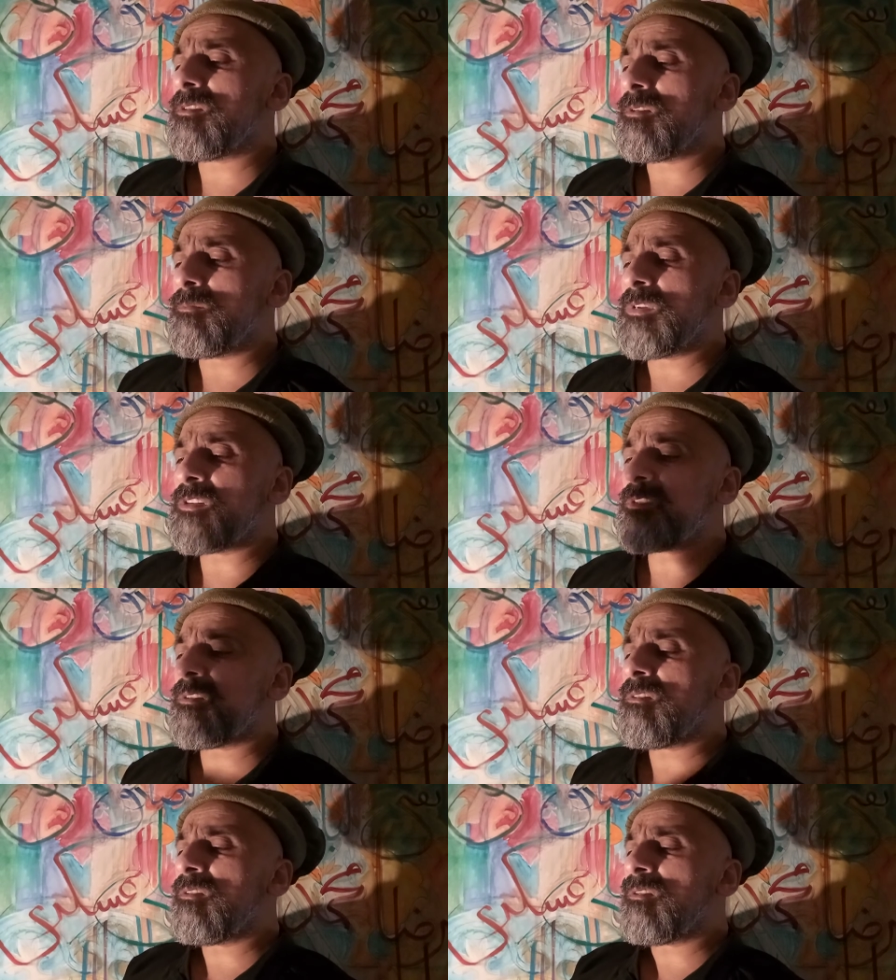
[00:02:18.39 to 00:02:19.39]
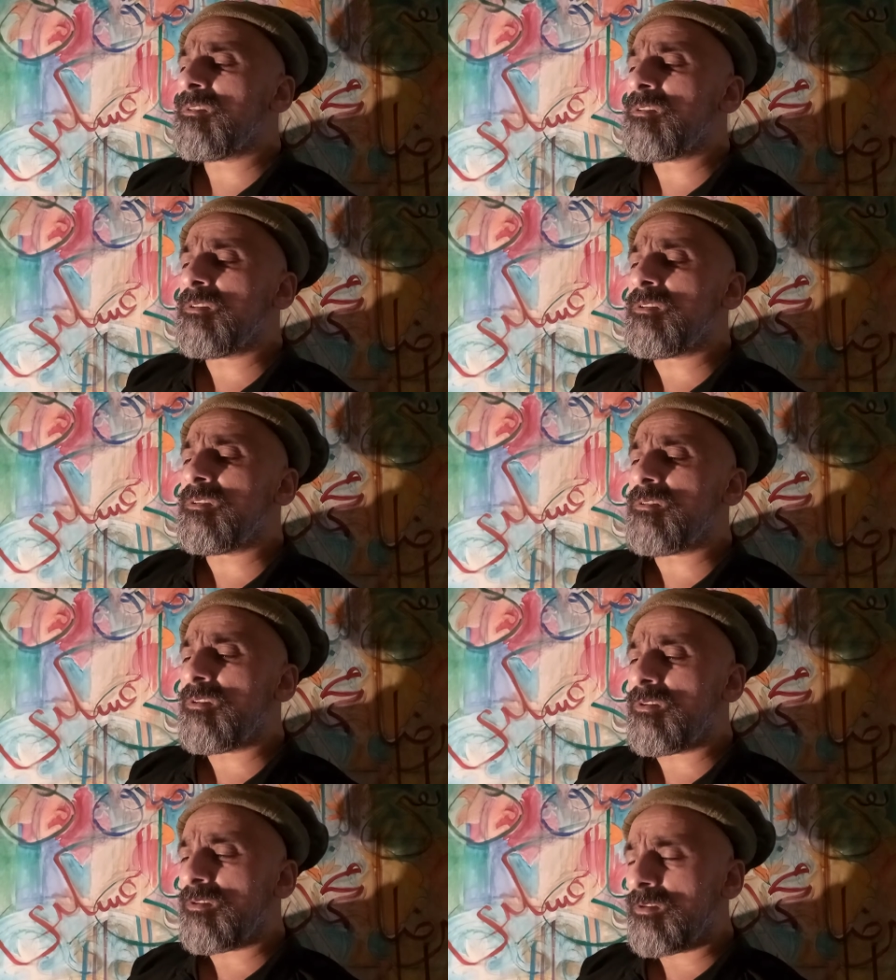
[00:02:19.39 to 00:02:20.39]
the mission
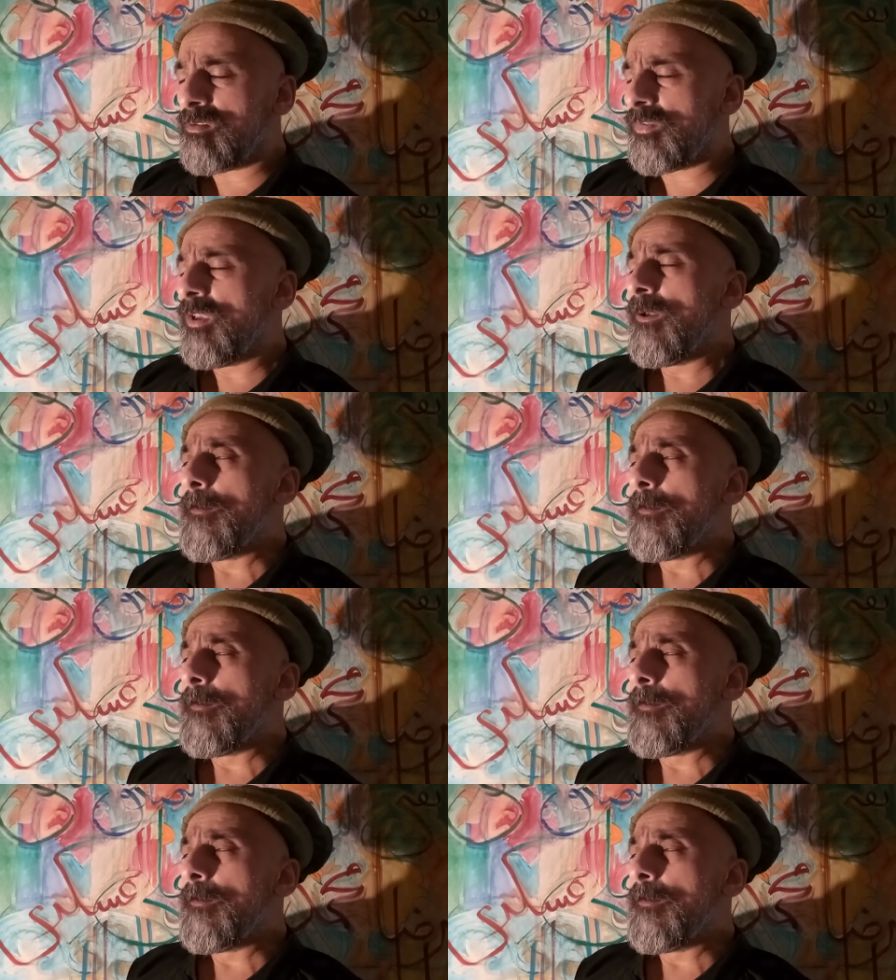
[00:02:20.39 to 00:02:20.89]
of